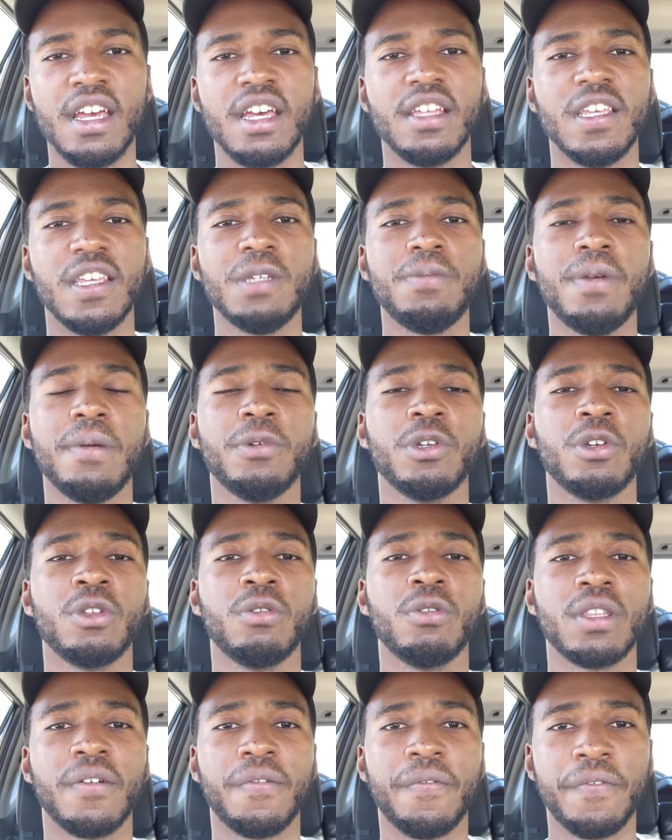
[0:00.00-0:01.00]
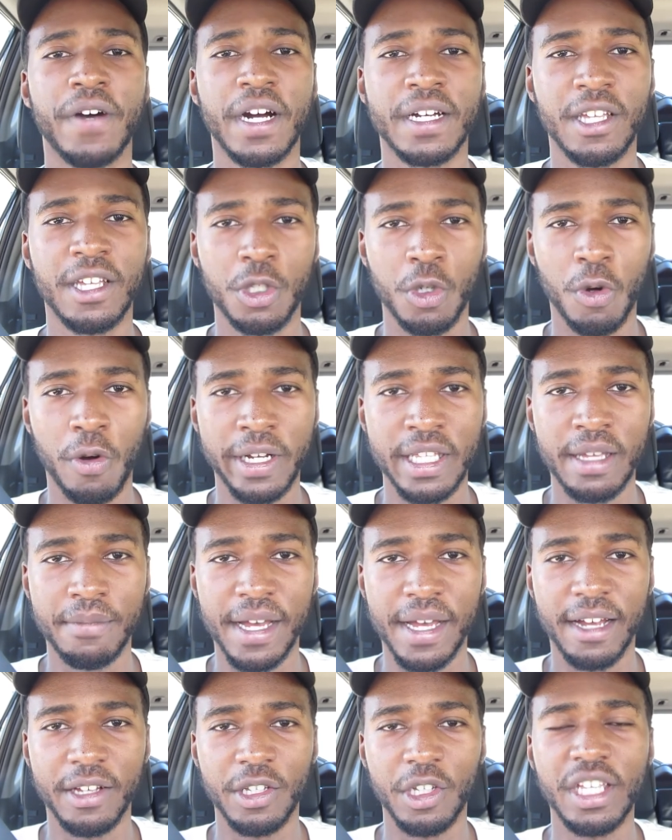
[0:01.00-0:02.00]
These people don't know what the fuck they're talking
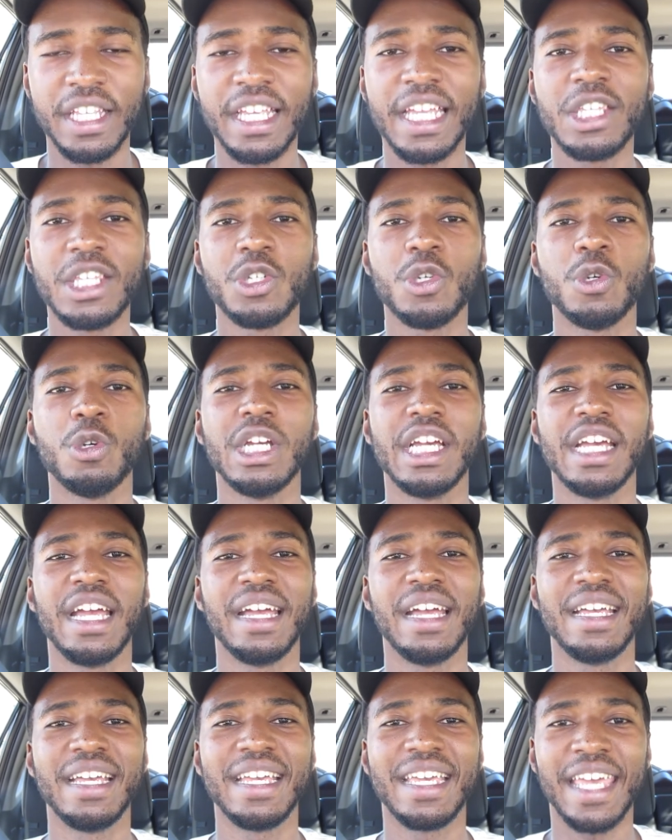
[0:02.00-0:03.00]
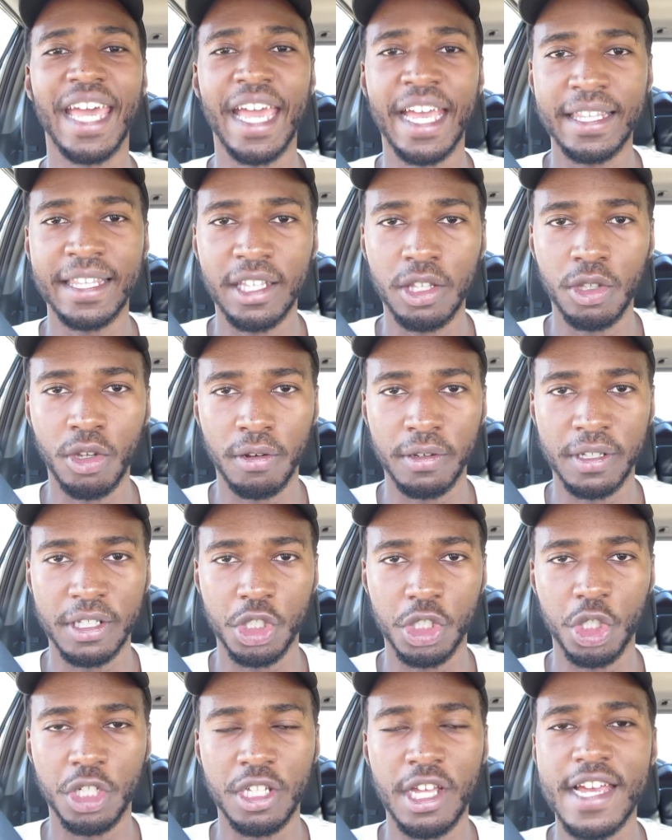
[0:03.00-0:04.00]
about. You need to gain the
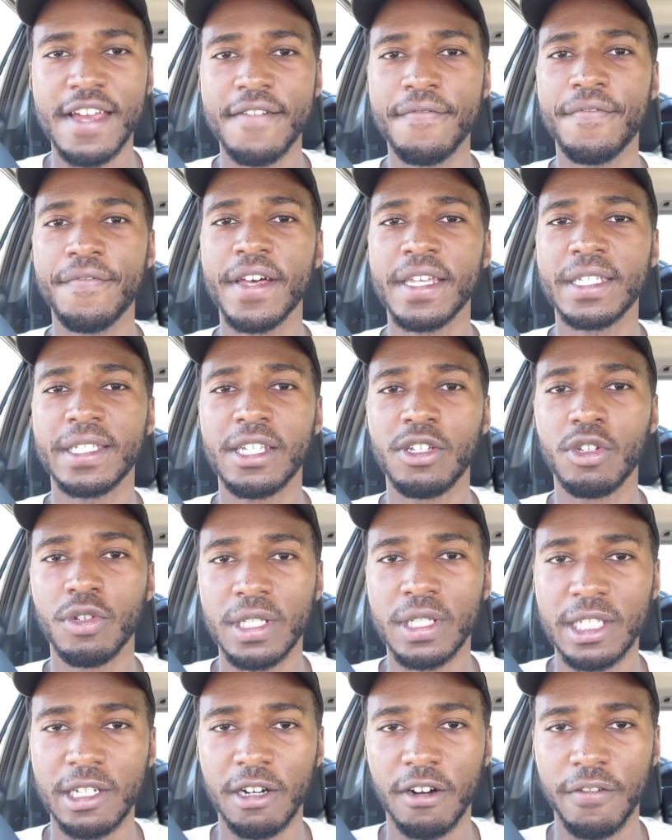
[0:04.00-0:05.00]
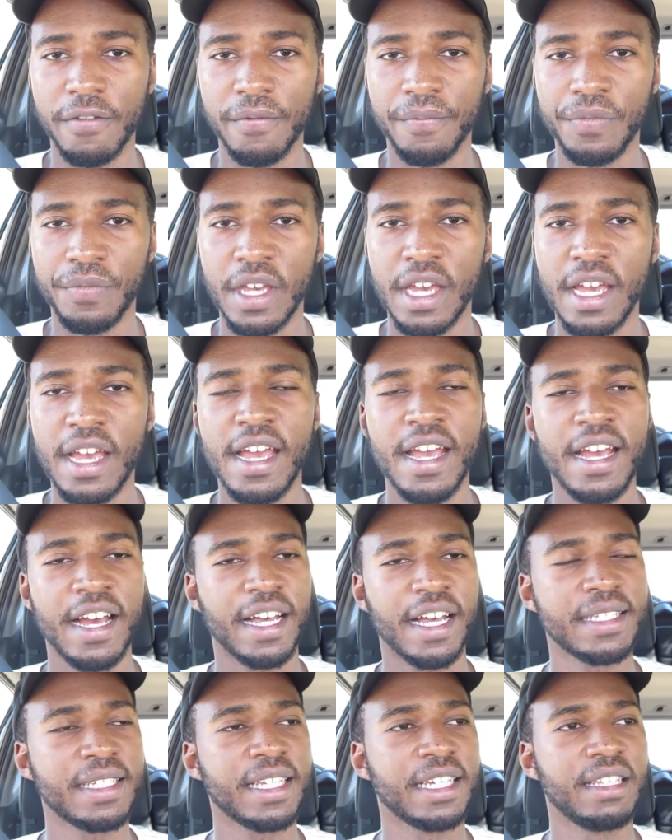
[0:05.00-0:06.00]
knowledge. You need to invest in yourself.
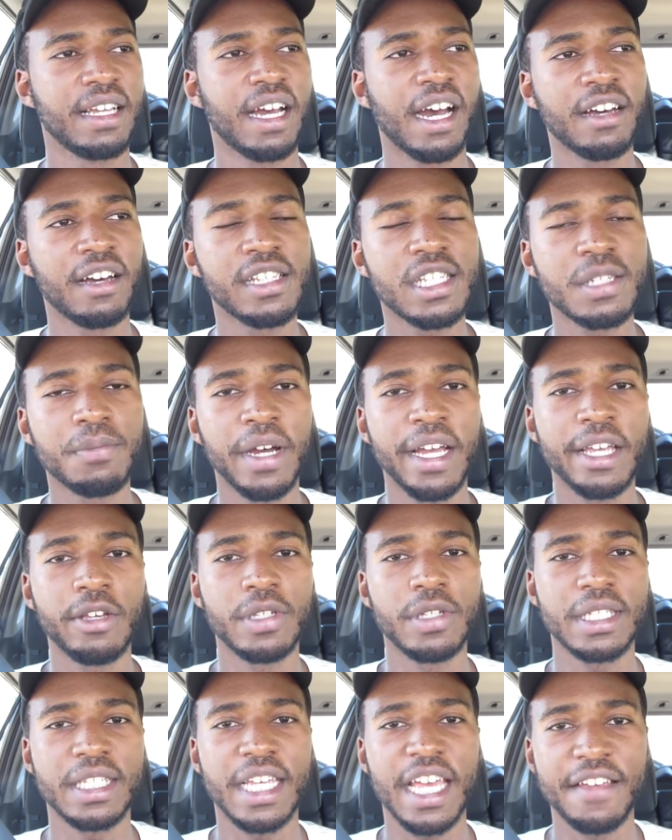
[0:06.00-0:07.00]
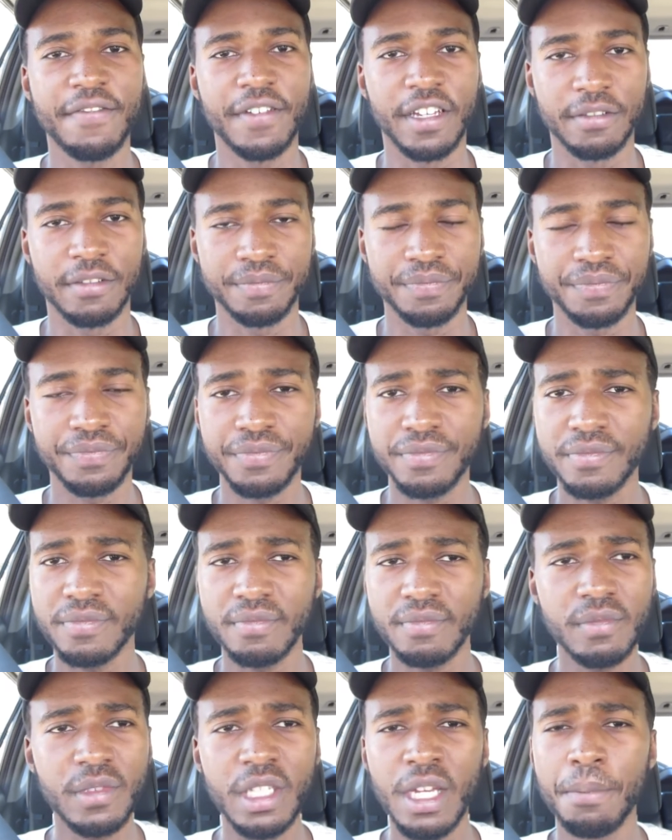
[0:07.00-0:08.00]
I said, this money you're saving,
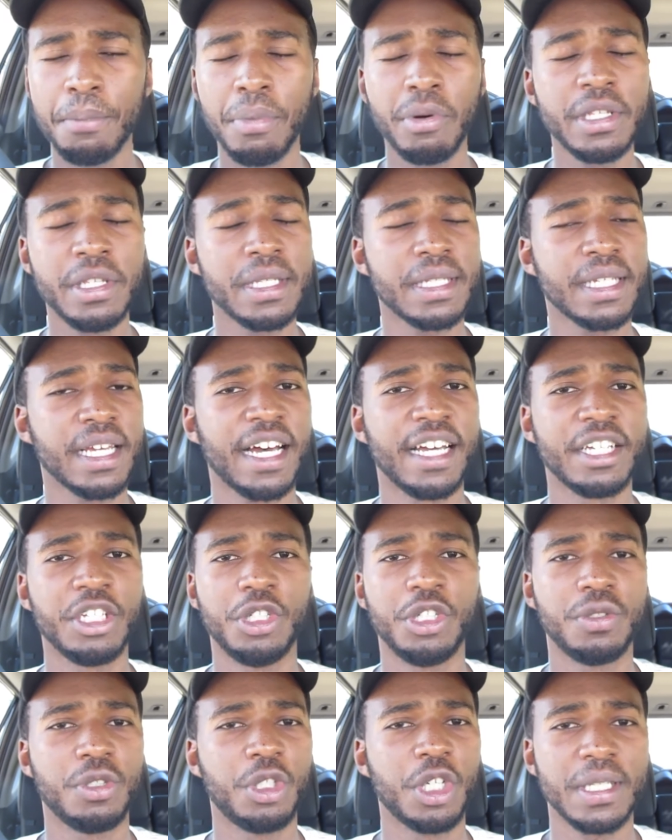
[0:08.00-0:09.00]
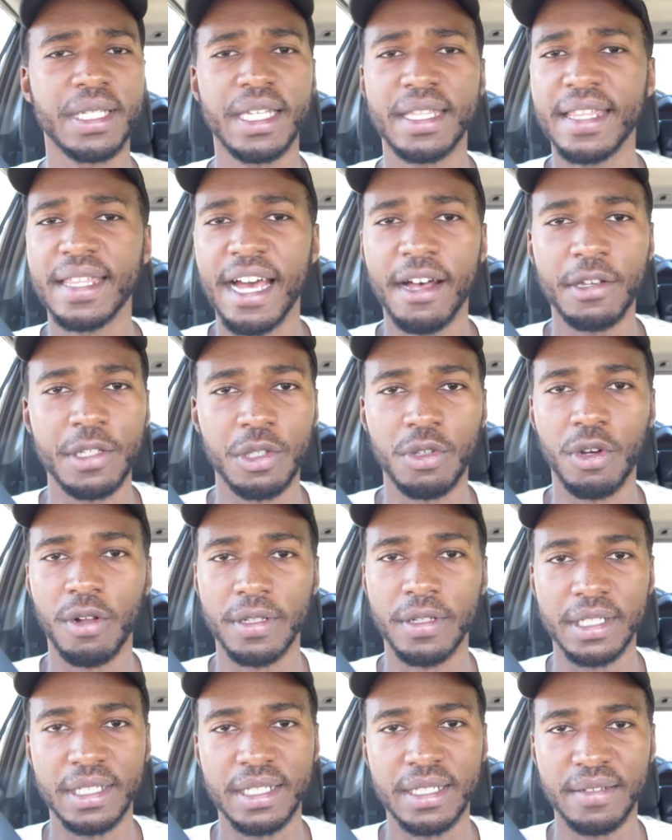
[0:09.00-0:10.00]
put aside just
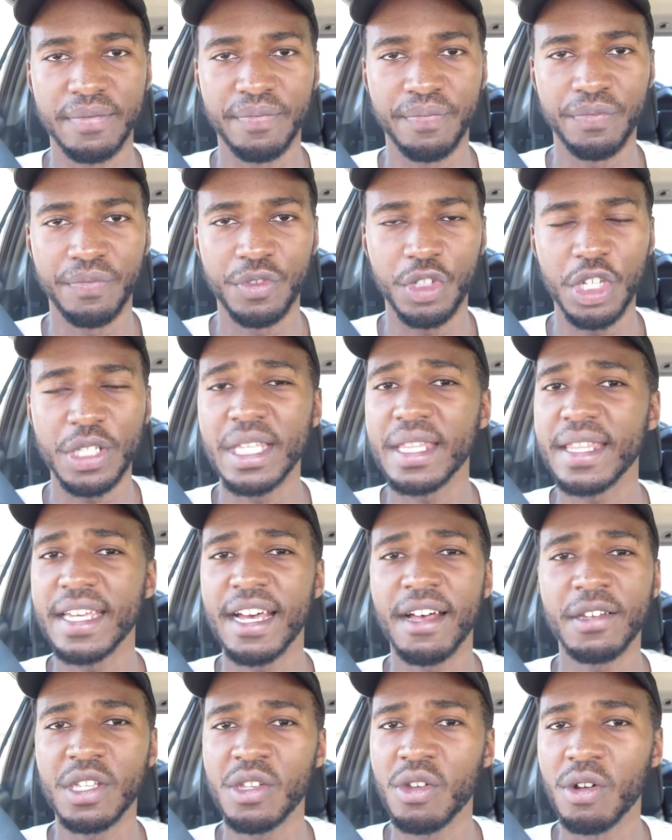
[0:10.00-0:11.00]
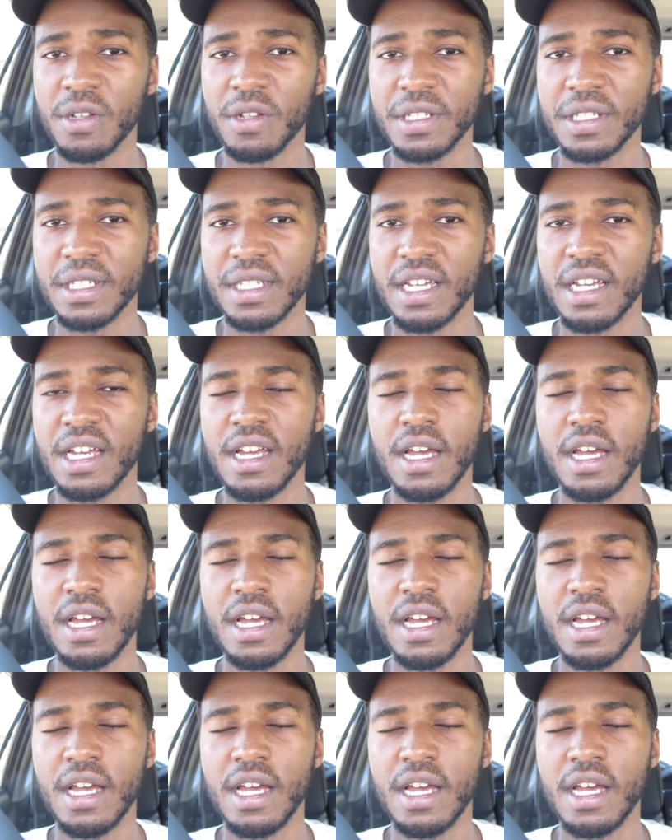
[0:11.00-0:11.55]
$1,000. Just $1,000.